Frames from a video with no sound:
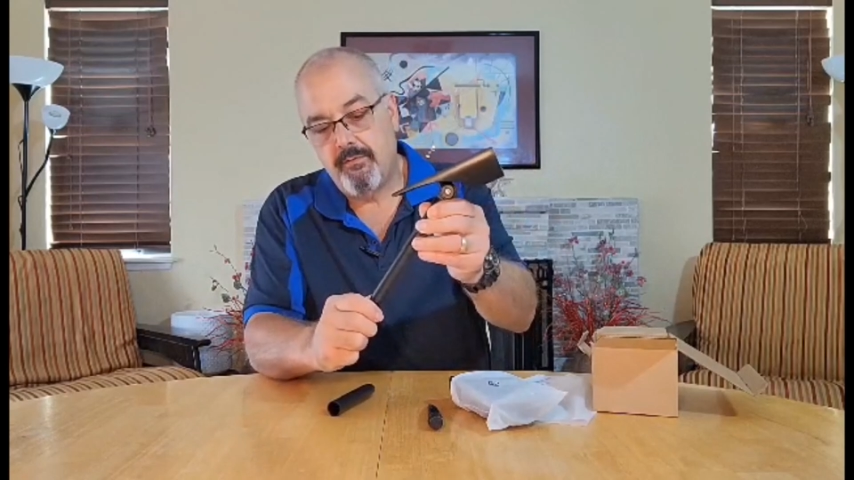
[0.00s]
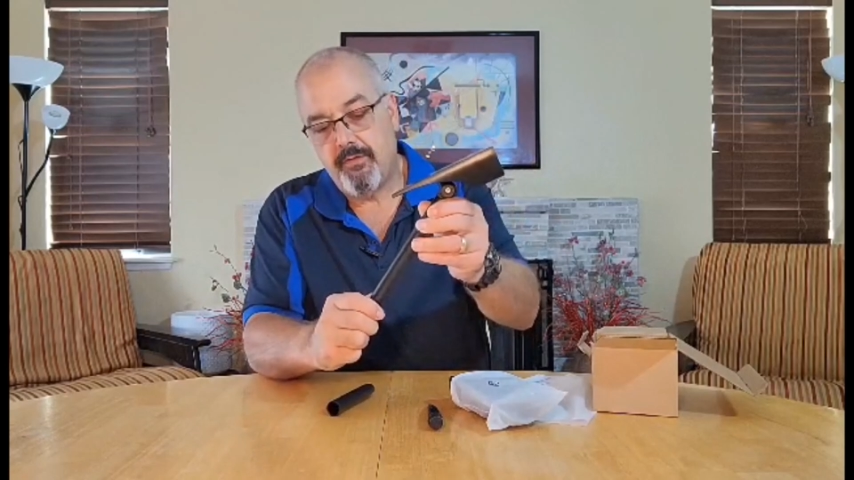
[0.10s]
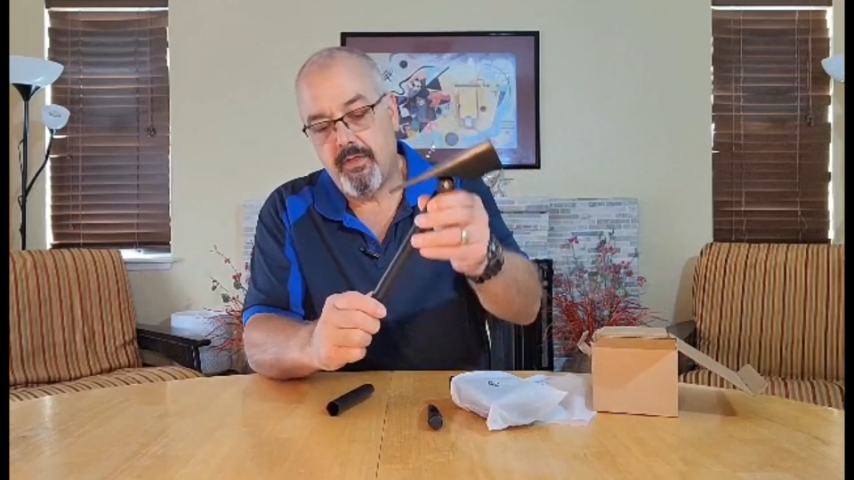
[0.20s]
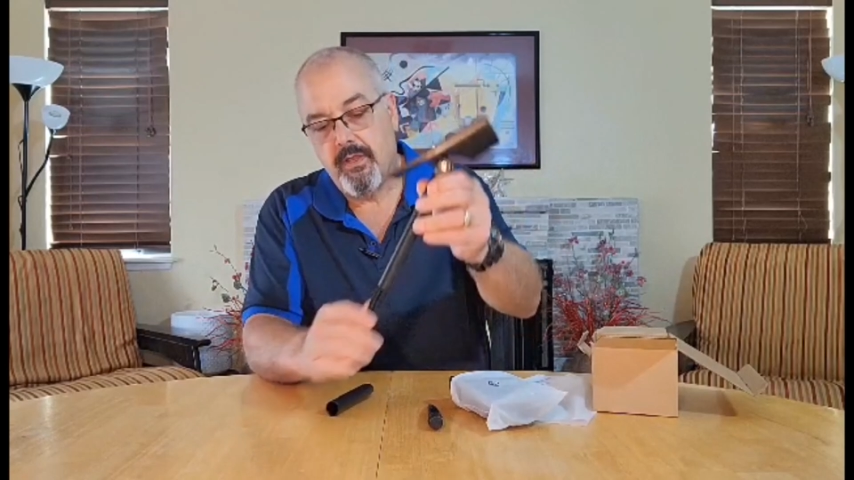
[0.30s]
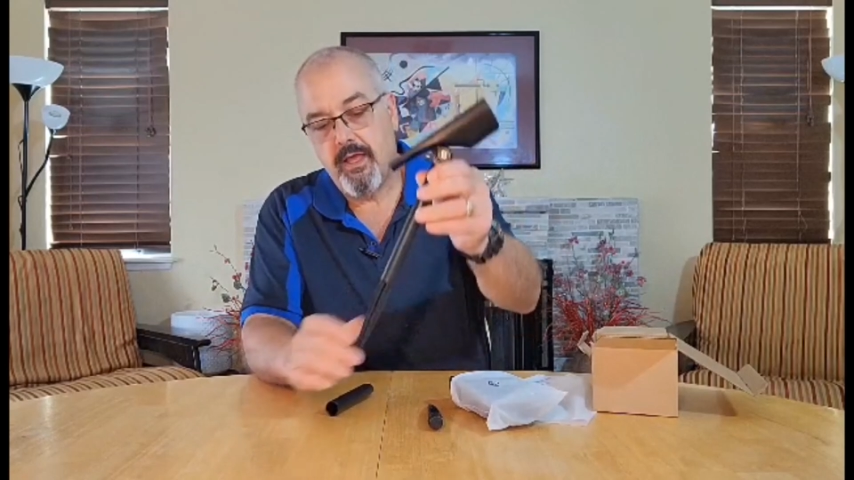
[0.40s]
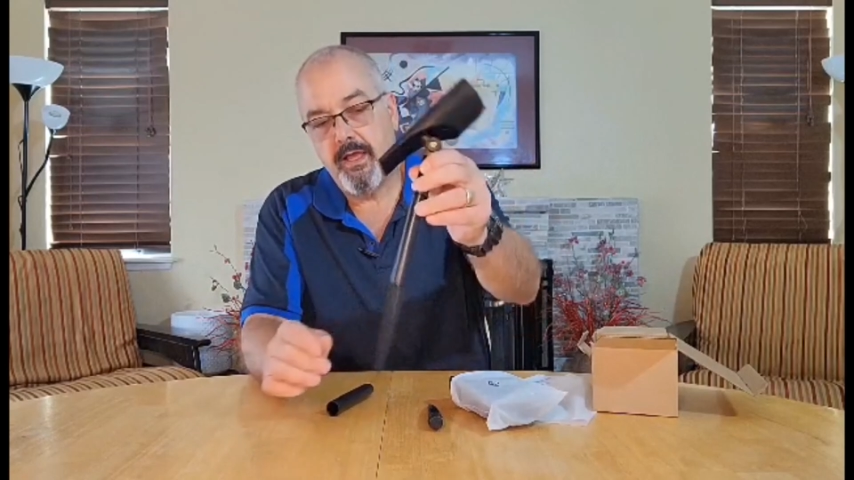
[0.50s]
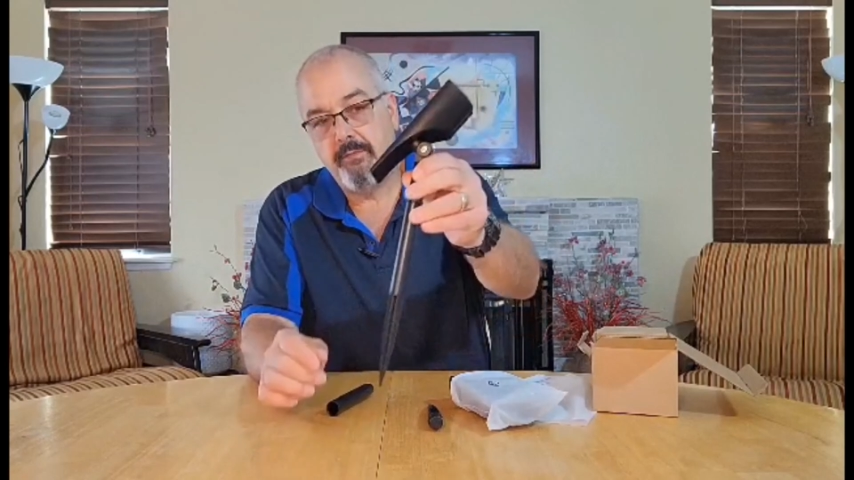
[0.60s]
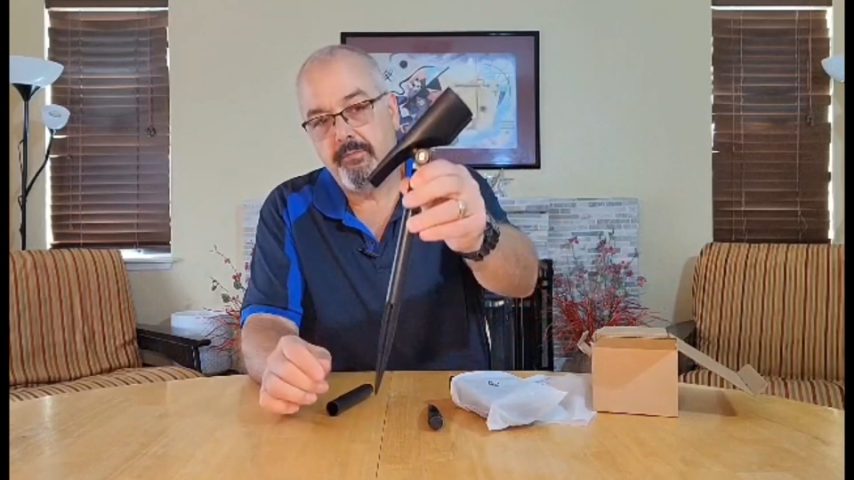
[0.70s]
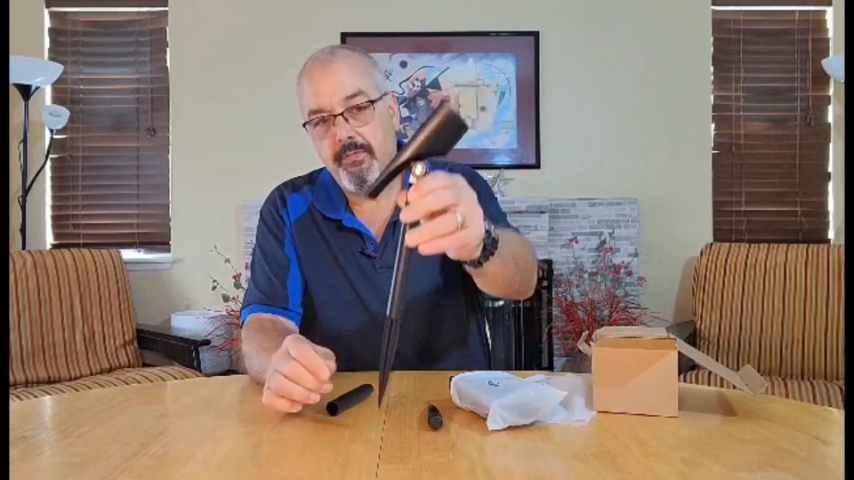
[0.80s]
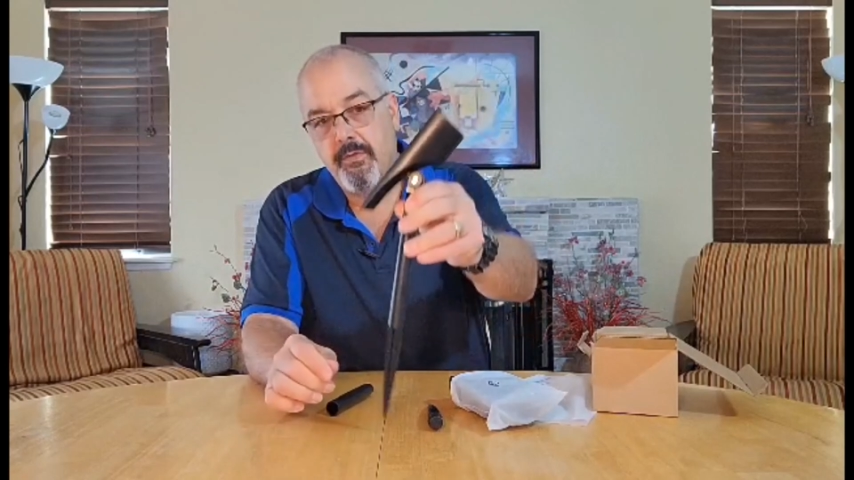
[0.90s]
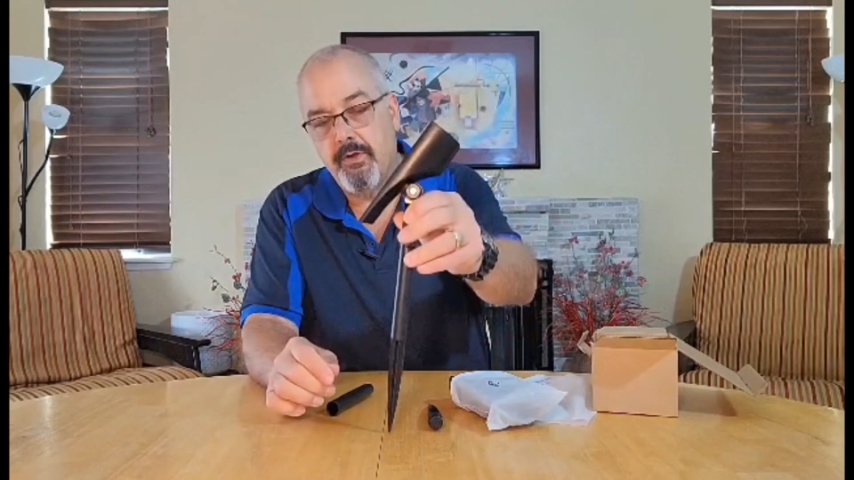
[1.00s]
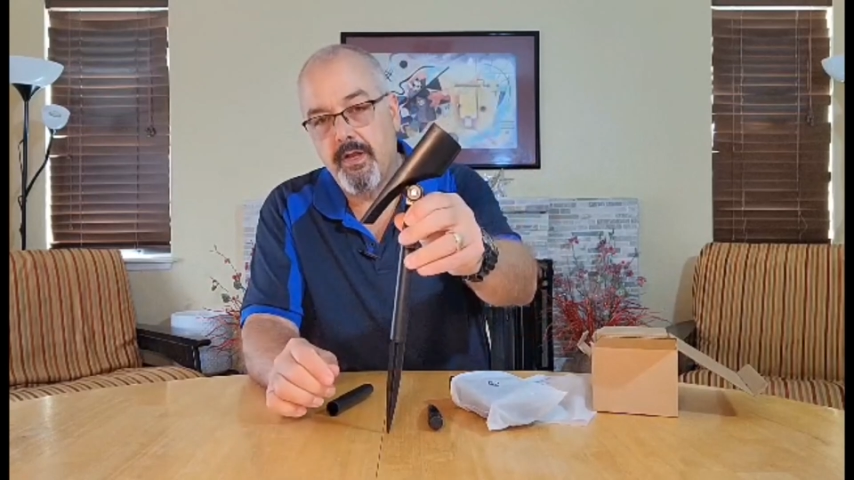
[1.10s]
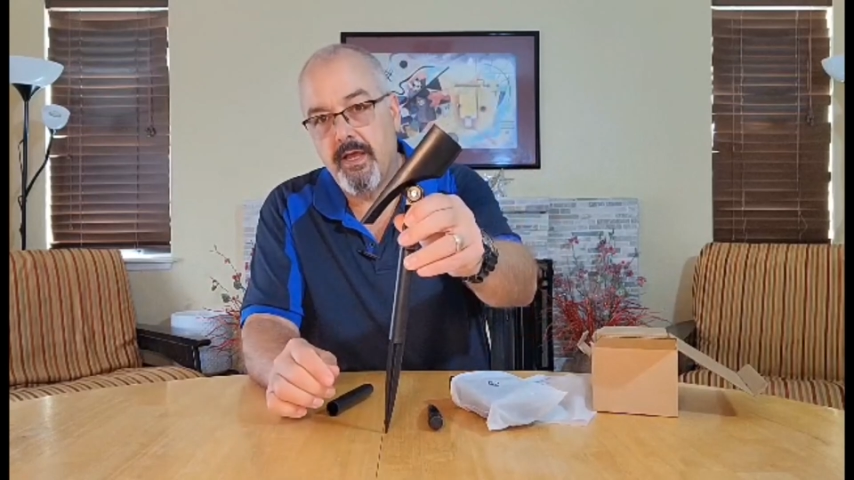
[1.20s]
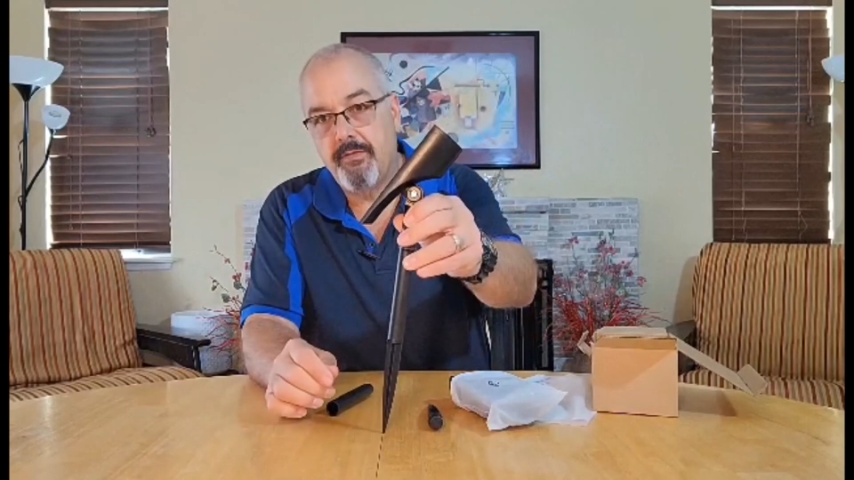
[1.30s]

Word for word: for the light. You can